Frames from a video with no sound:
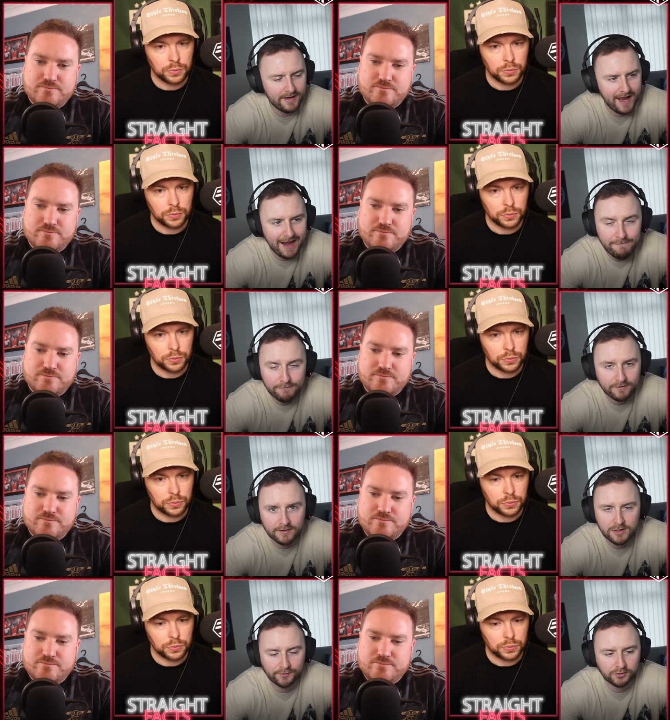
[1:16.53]

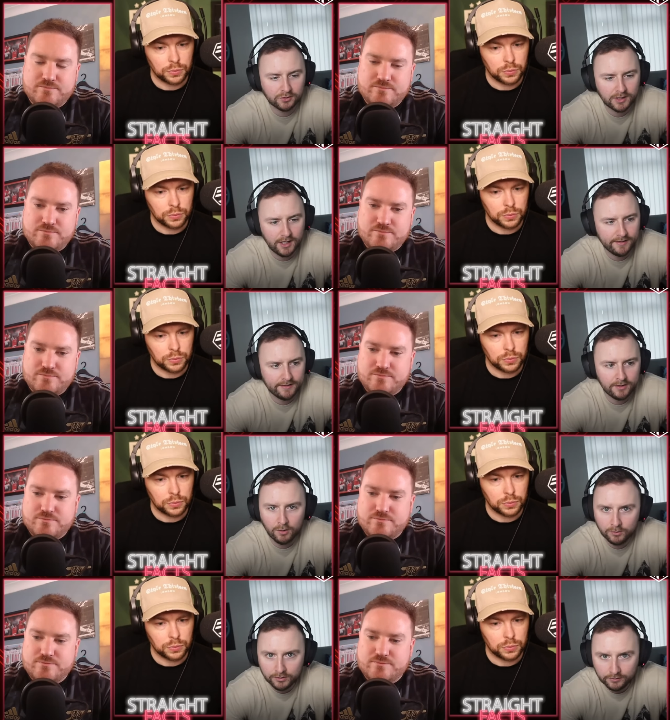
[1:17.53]
Speaker 1: everything you have to look at: the
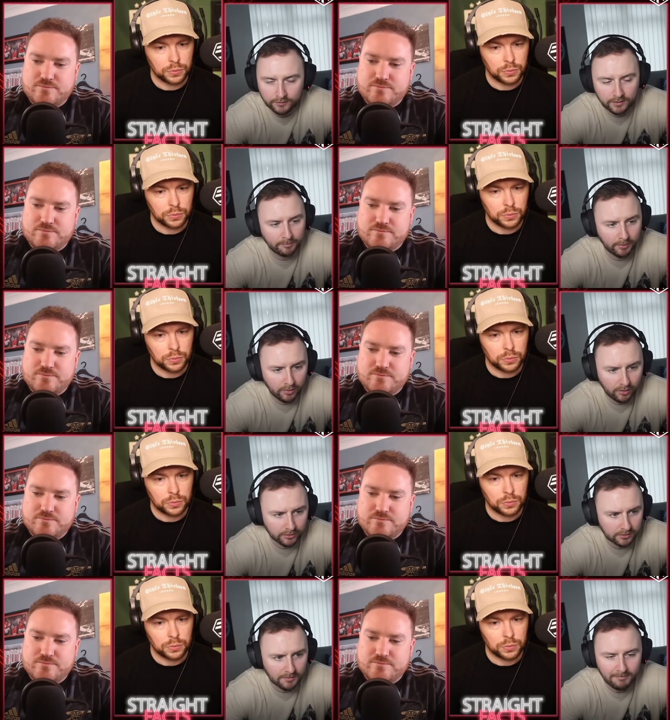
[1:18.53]
owners, the board,
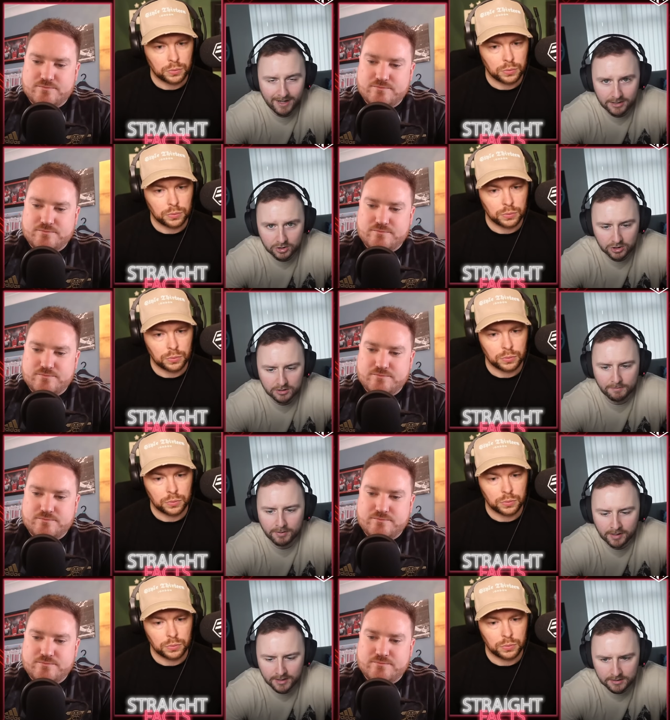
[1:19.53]
the manager, the
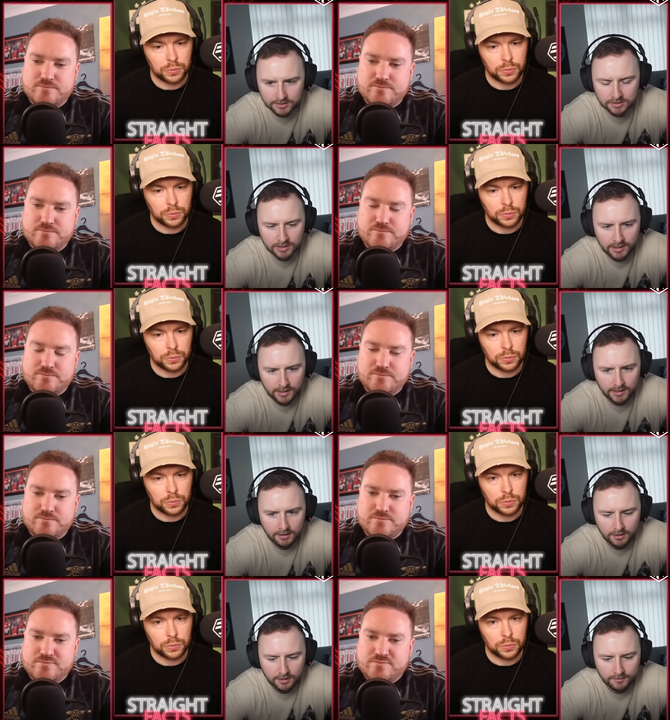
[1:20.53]
players.
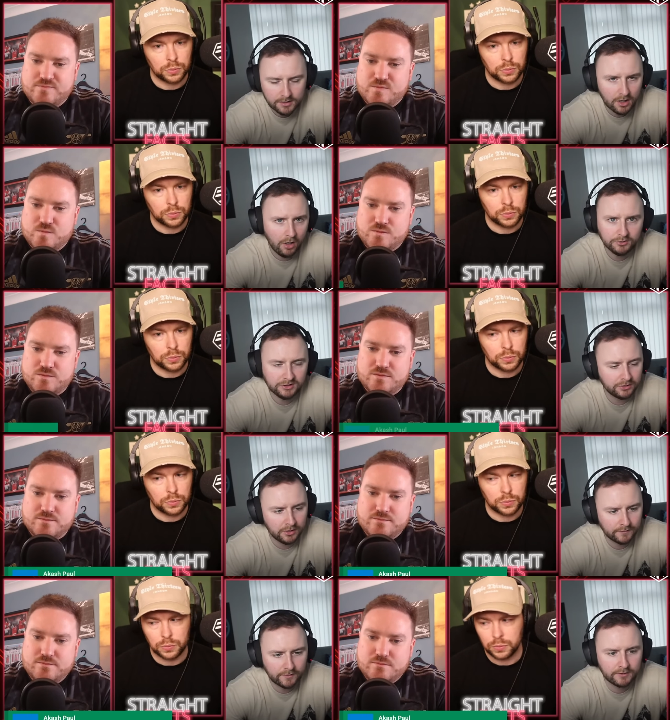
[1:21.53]
They all
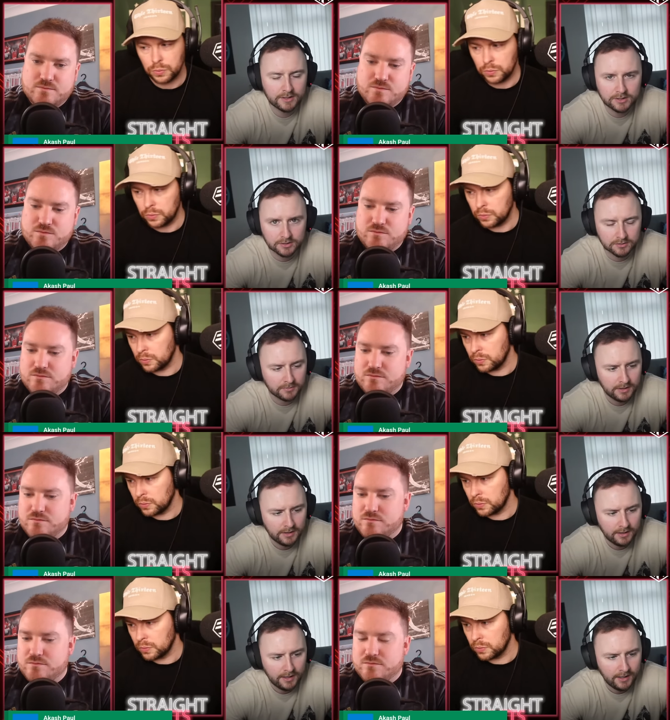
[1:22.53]
deserve criticism.
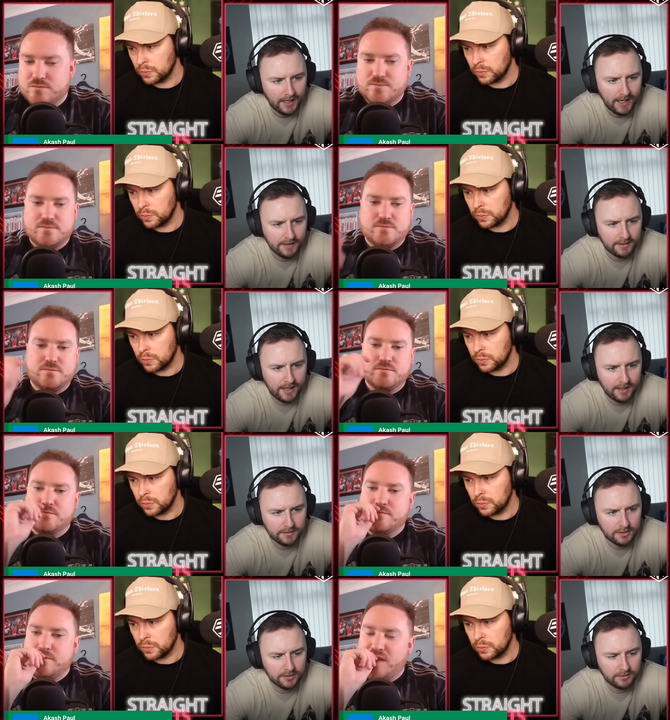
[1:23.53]
And
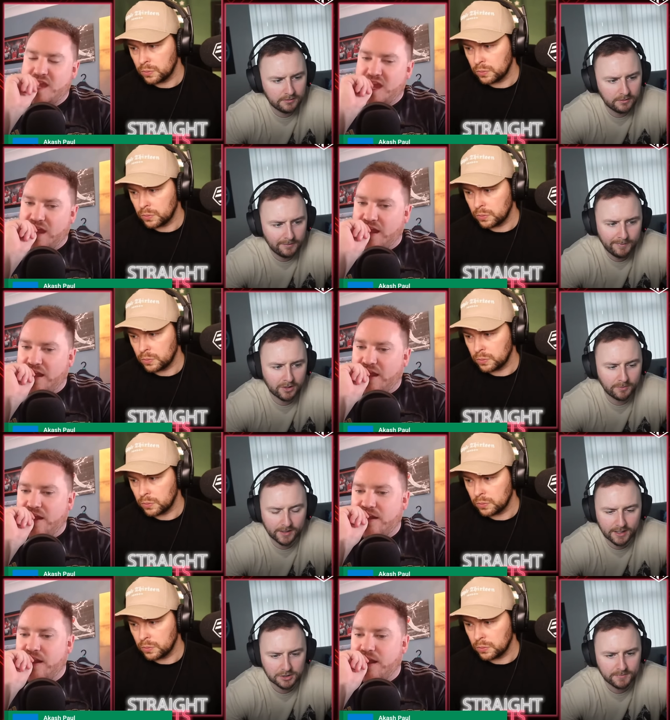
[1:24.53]
and you know, big up a
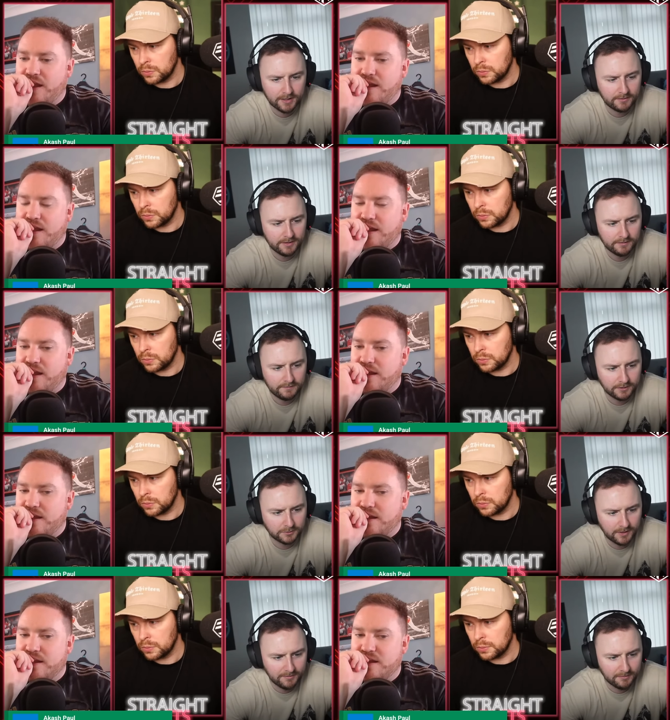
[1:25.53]
cash by the way for the
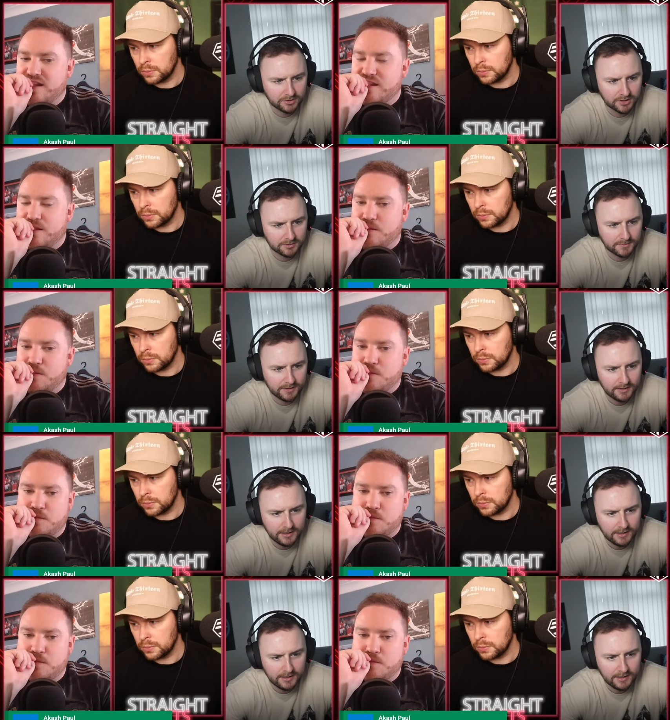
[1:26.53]
twenty memberships, man.